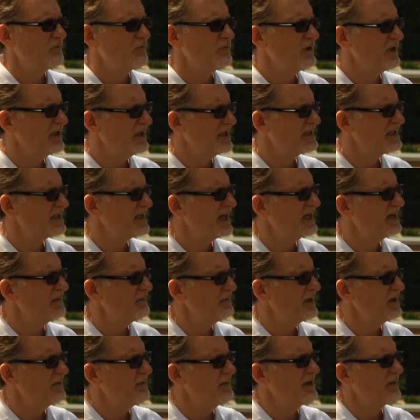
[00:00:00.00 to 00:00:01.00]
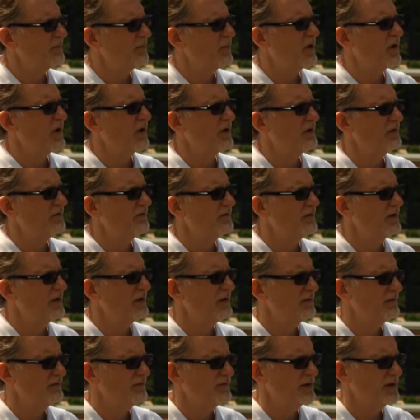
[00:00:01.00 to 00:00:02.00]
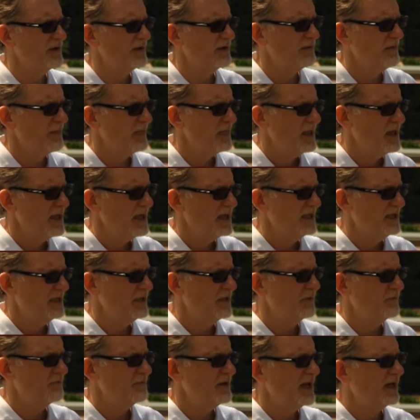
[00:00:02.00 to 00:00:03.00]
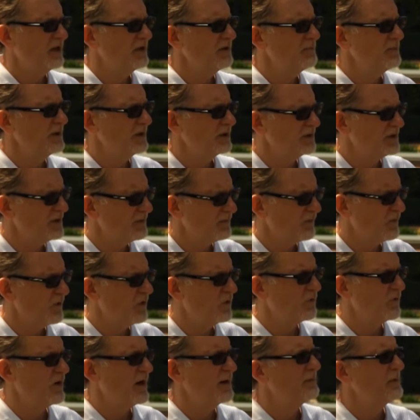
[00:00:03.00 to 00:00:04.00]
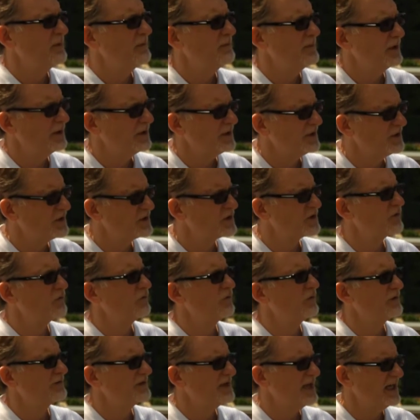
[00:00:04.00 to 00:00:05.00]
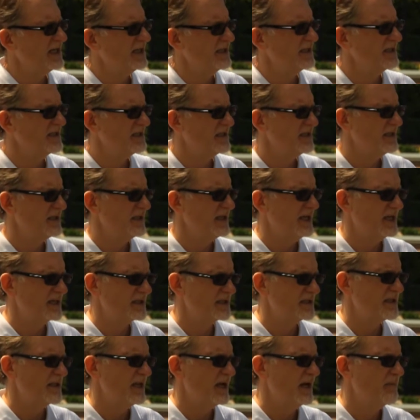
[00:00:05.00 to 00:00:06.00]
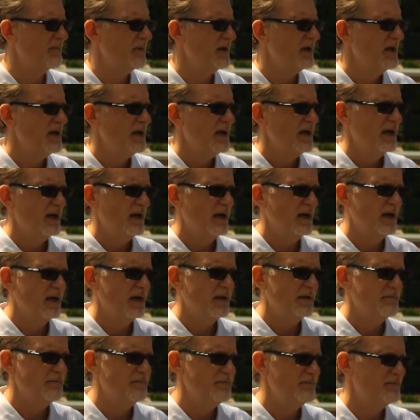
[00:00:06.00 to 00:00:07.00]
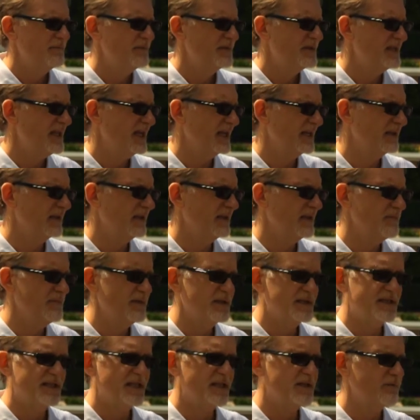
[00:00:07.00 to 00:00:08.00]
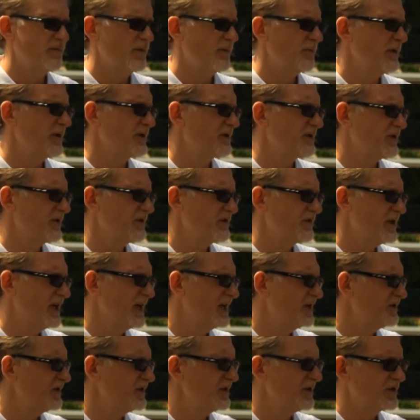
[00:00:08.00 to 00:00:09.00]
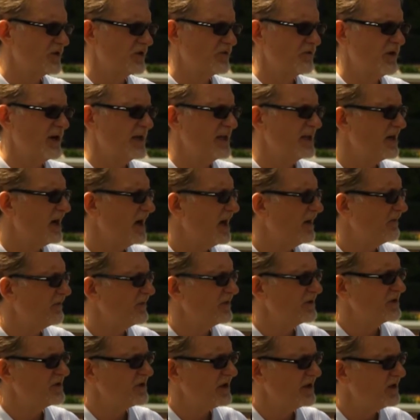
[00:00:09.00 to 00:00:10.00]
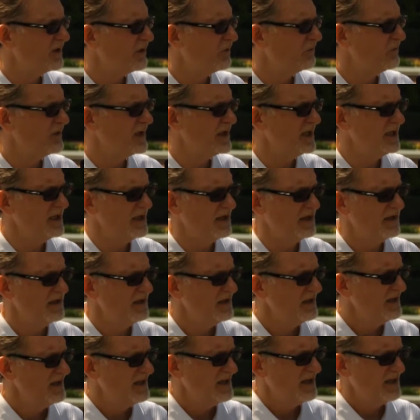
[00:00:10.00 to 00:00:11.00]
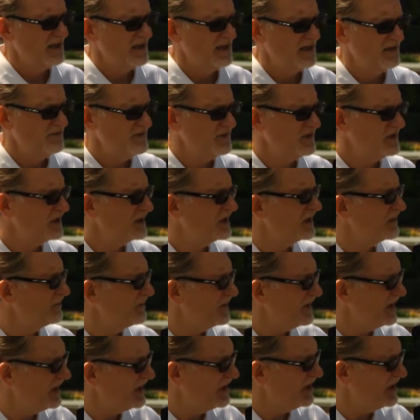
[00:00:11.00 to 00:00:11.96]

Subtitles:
really excited me to be a part of not only building the program, but building the school, taking it to the next step. Secondly, the Mid-States Football Association is a great conference. I know if you can compete